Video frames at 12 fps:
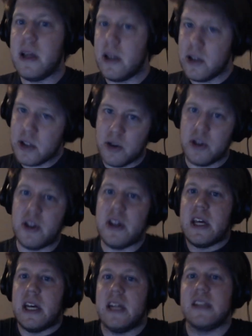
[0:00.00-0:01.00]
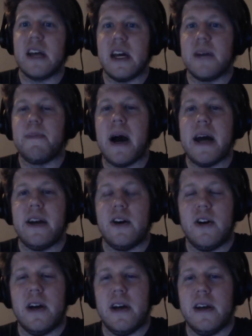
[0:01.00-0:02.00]
so then it's like
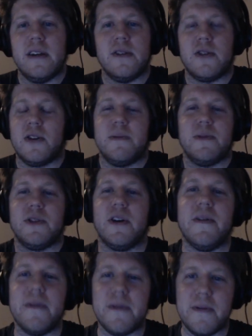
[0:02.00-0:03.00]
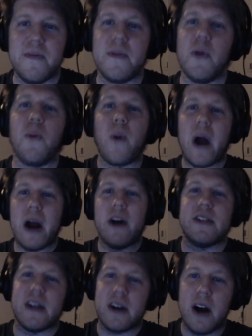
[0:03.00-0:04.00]
binary in terms of where is
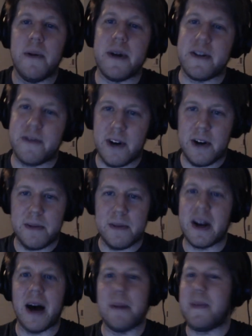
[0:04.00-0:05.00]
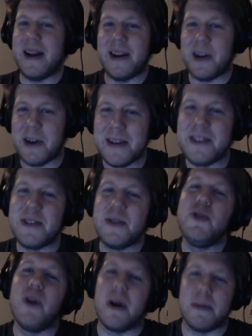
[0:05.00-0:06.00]
it coming from? Not binary. You
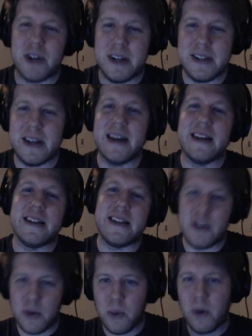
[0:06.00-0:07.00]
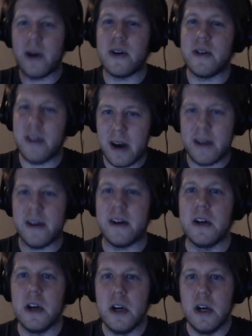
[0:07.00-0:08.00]
know what I'm trying to say. It's either one or the other.
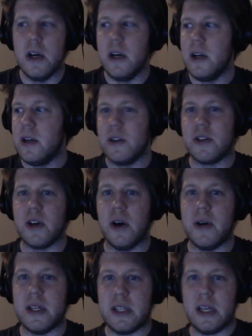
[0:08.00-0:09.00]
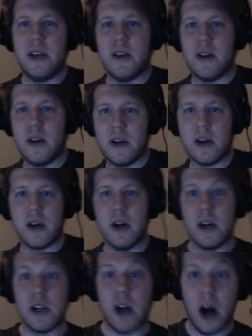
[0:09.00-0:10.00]
So it's either
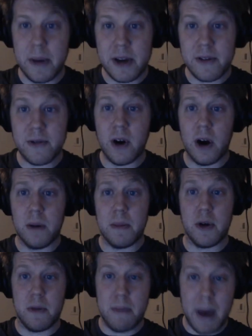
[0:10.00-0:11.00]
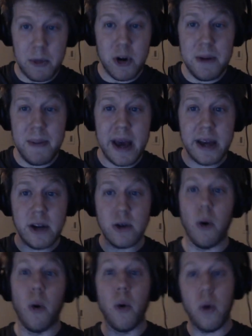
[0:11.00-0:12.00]
coming from their memory bank
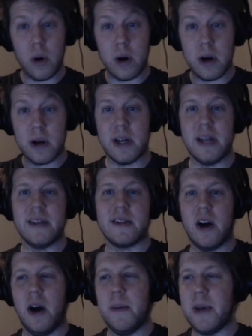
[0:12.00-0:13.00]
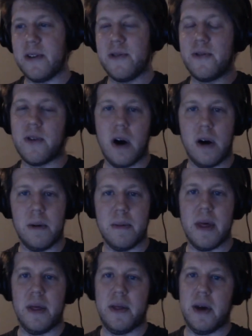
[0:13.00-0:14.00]
or it's coming from
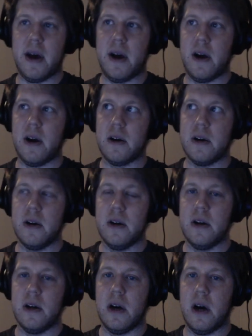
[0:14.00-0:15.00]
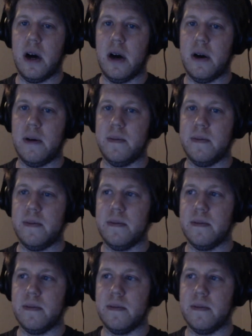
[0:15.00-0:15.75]
their um